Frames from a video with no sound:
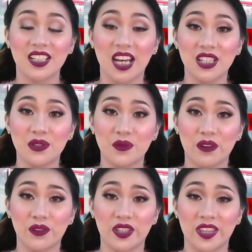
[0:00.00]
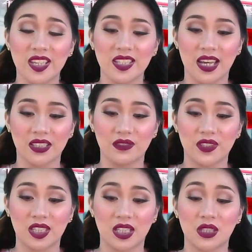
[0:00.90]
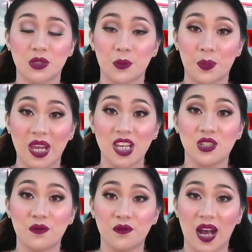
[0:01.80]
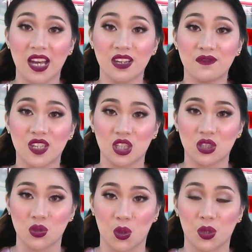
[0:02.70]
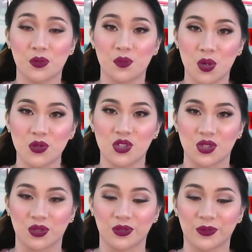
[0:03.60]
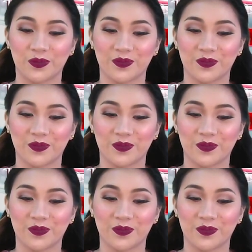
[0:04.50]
Kindly refer this activity to page 5 in your module.